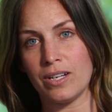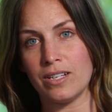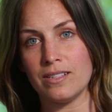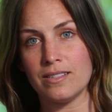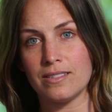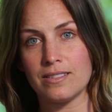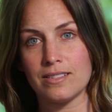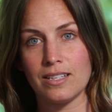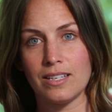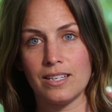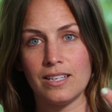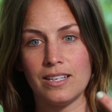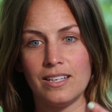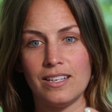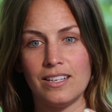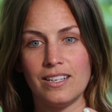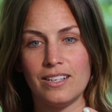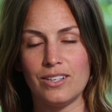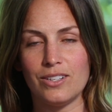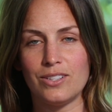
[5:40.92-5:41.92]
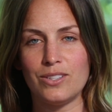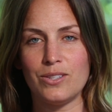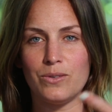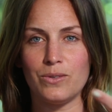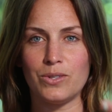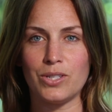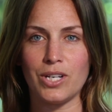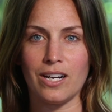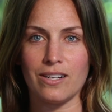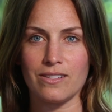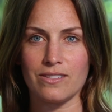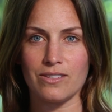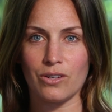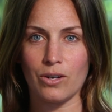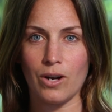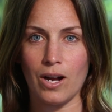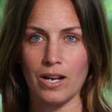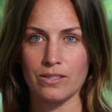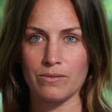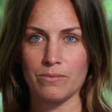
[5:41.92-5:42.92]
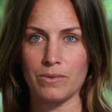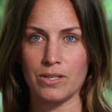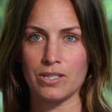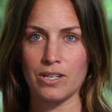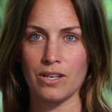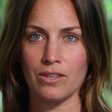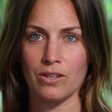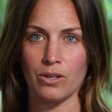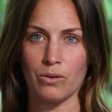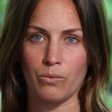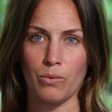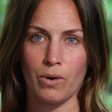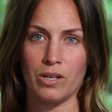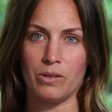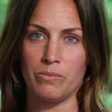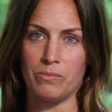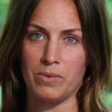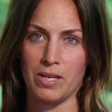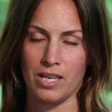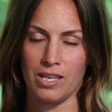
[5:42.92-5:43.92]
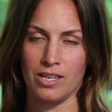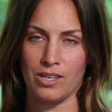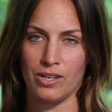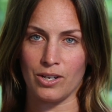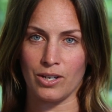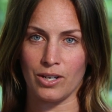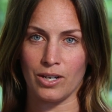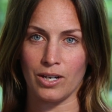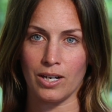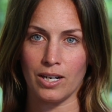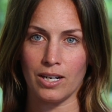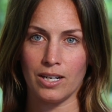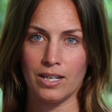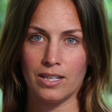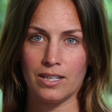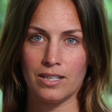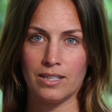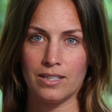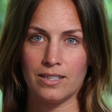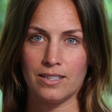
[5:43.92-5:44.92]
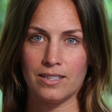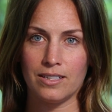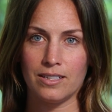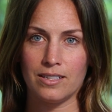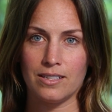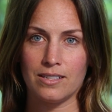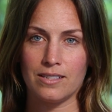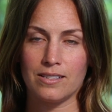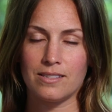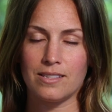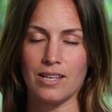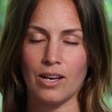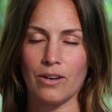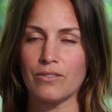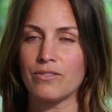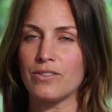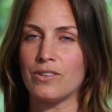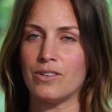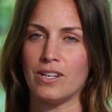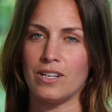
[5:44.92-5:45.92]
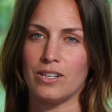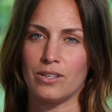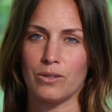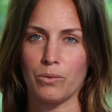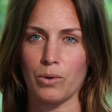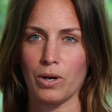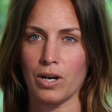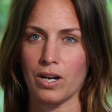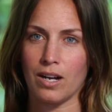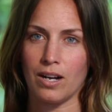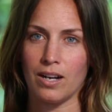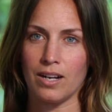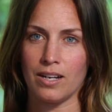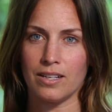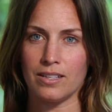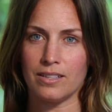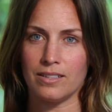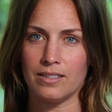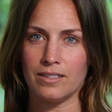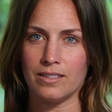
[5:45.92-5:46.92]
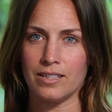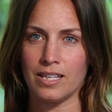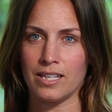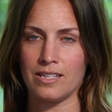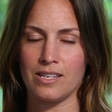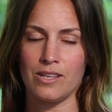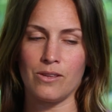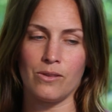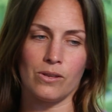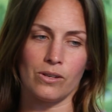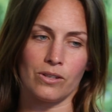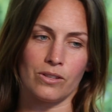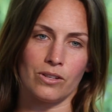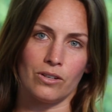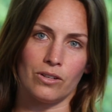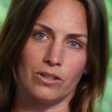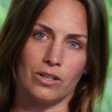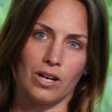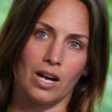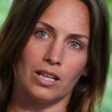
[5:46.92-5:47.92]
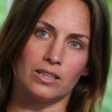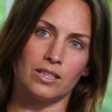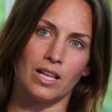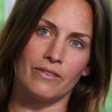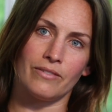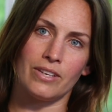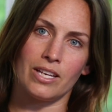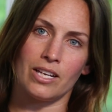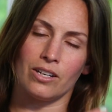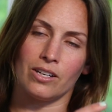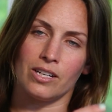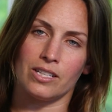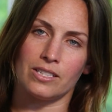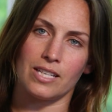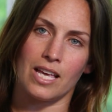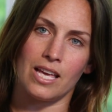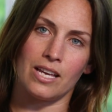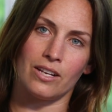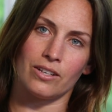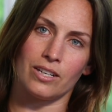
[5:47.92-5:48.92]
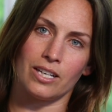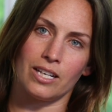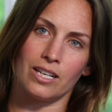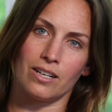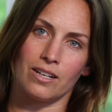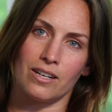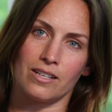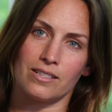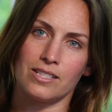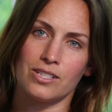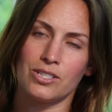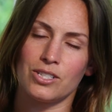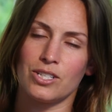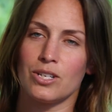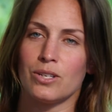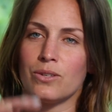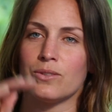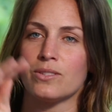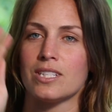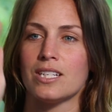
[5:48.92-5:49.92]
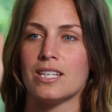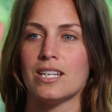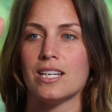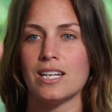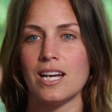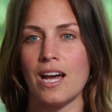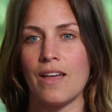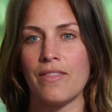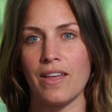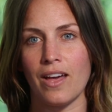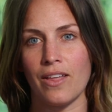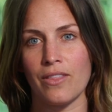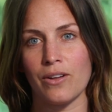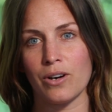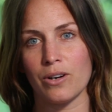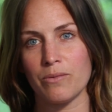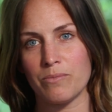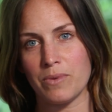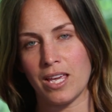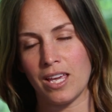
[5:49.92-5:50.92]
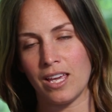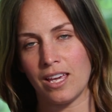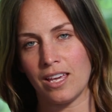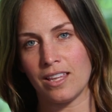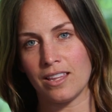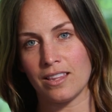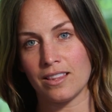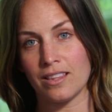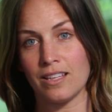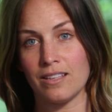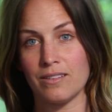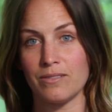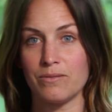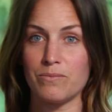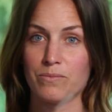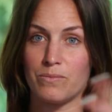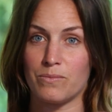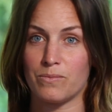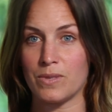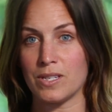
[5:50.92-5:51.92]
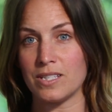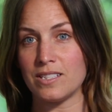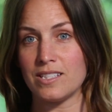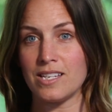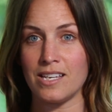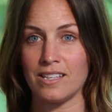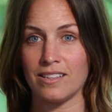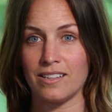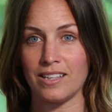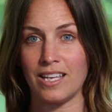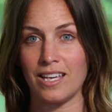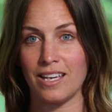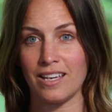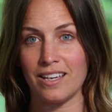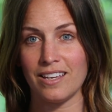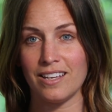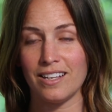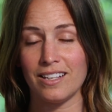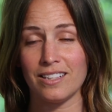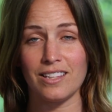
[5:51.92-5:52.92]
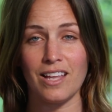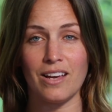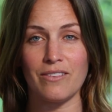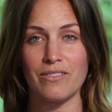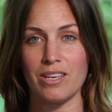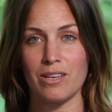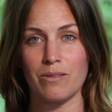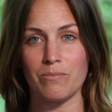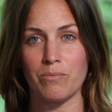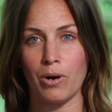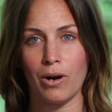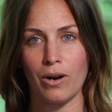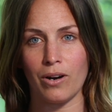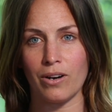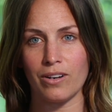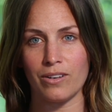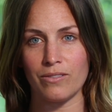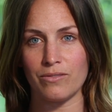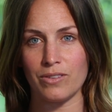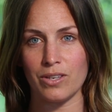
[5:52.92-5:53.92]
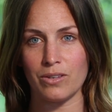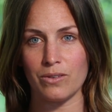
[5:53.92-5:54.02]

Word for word: was two chairs across from each other, one being your self you need to work on that either they're not loving or is angry or has issues, and the other being the this healing, loving part of